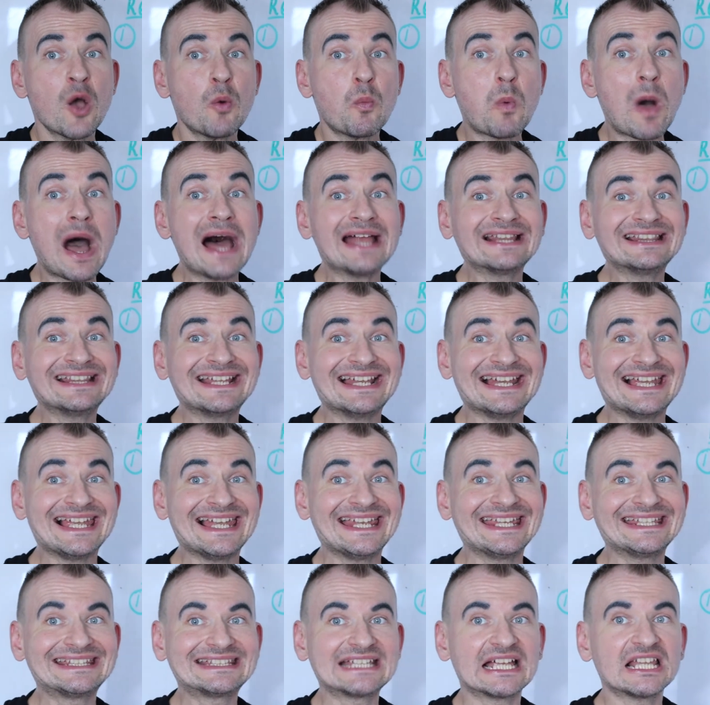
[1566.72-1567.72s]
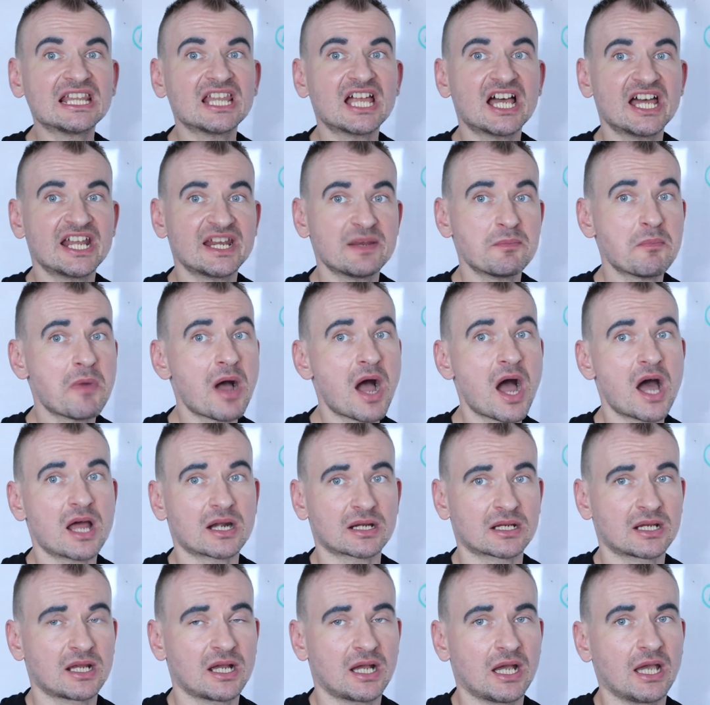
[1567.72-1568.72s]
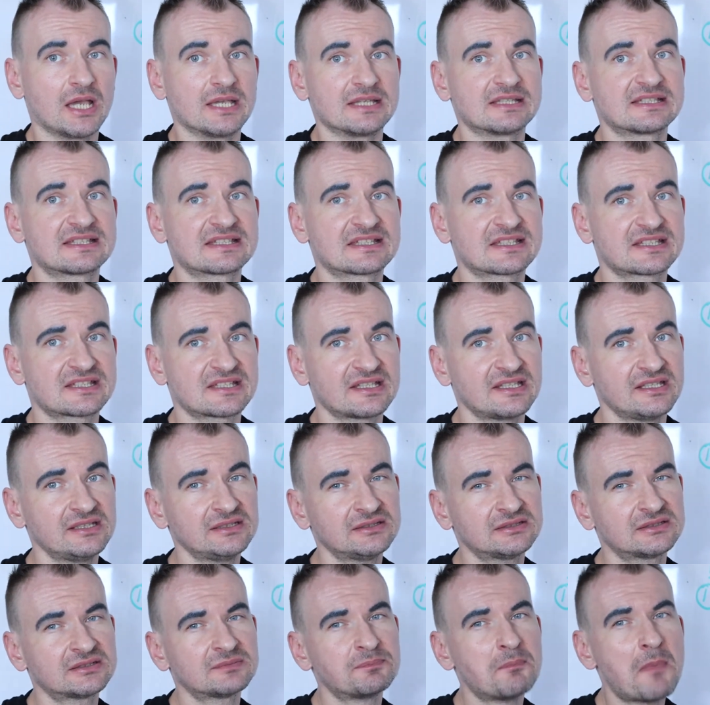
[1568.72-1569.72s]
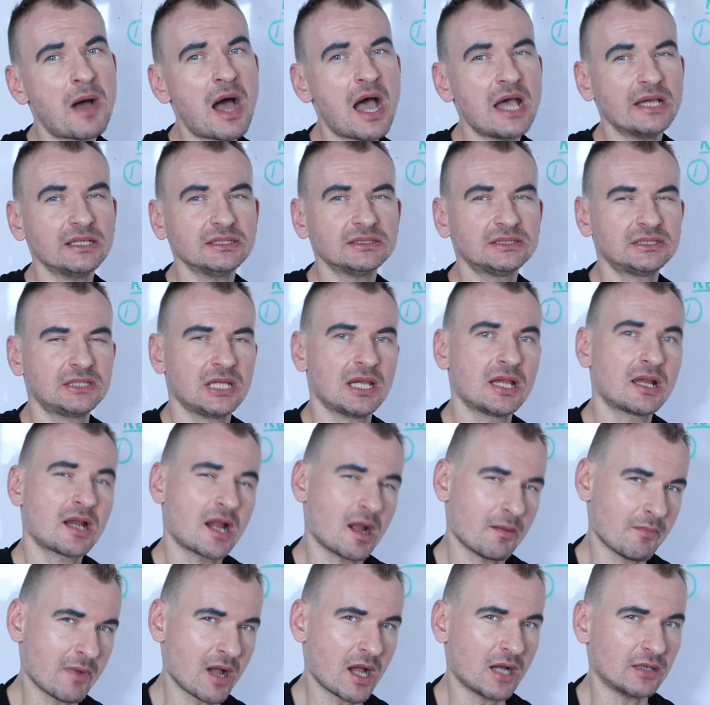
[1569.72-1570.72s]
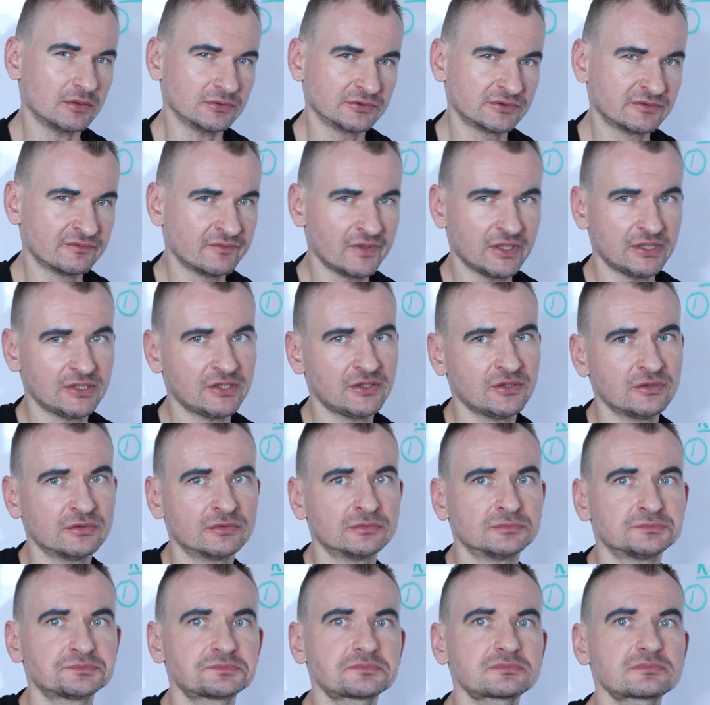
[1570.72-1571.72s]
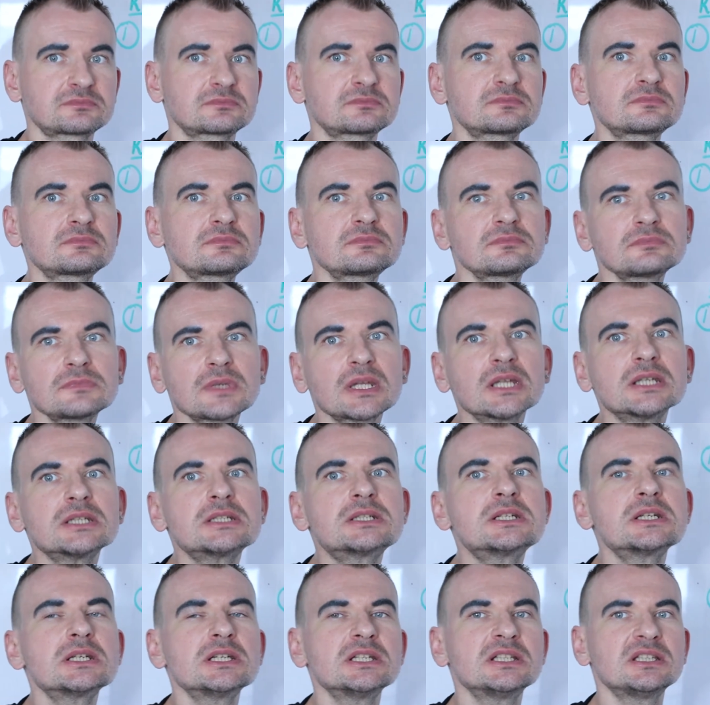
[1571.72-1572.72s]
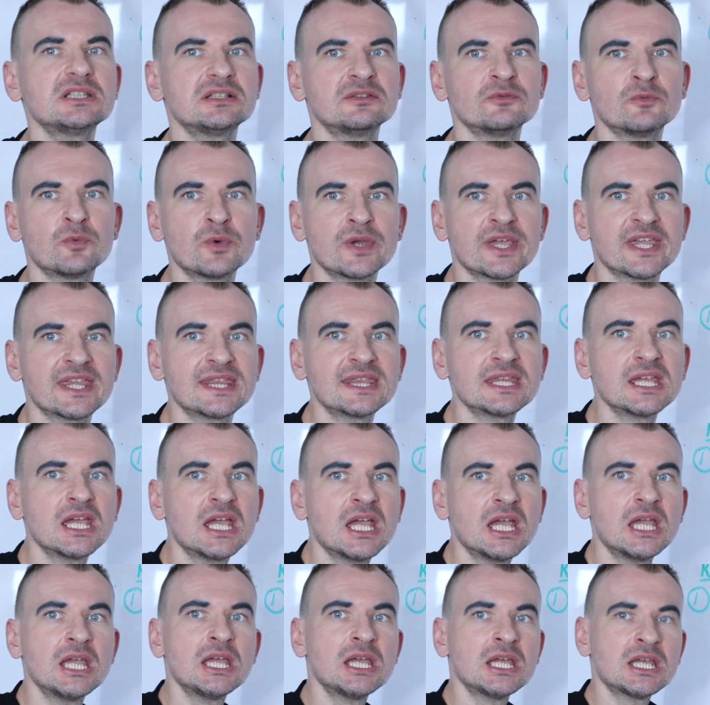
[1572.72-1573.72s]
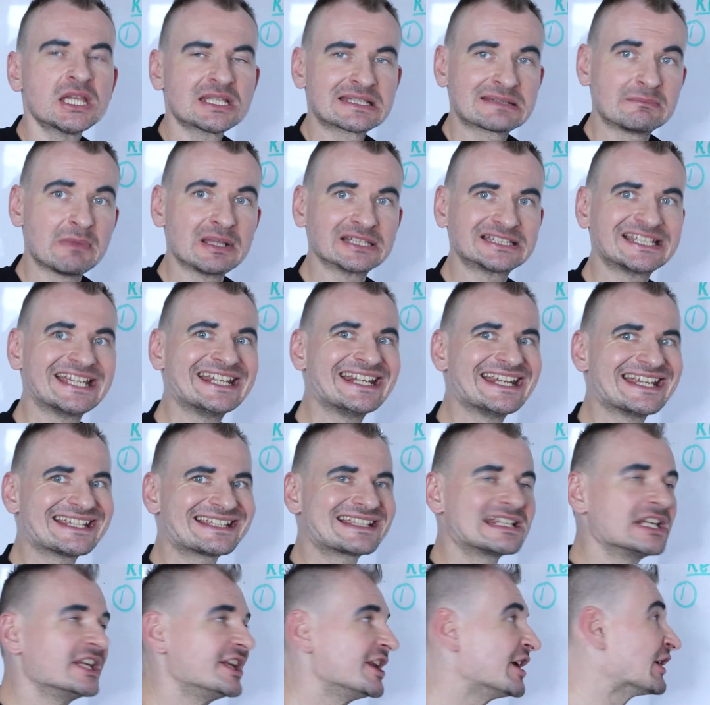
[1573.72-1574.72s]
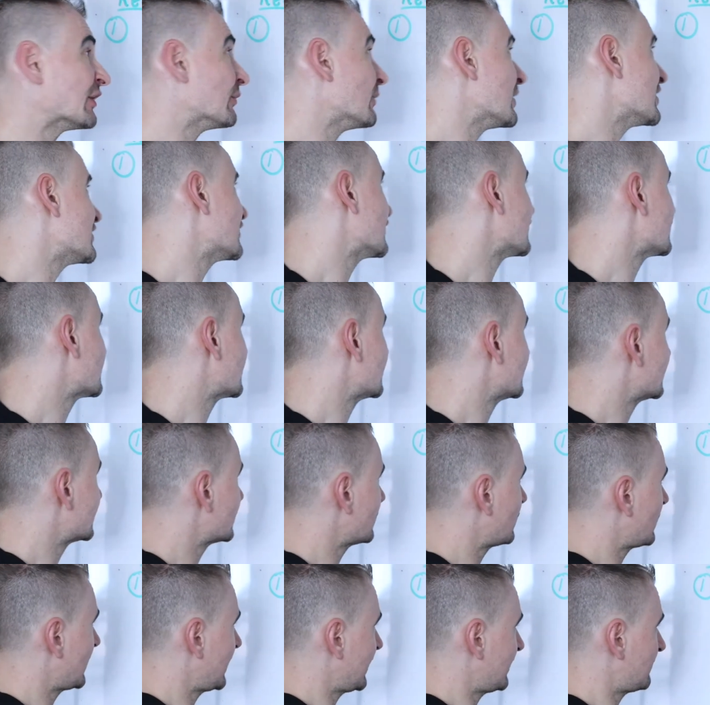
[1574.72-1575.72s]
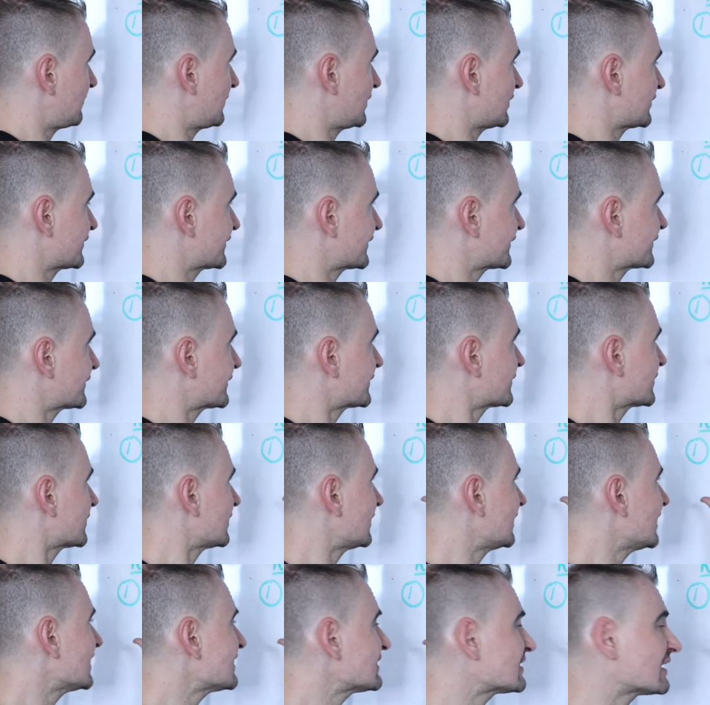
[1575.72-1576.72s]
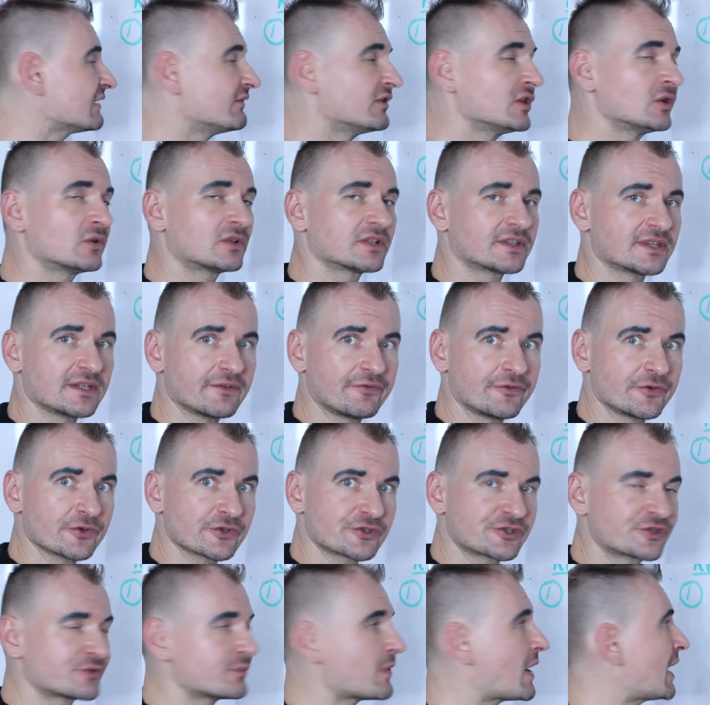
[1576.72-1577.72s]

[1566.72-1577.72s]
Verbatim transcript: One little remark, guys, it might come out when you deal with simultaneous linear equations in two variables. Let's have a look at the first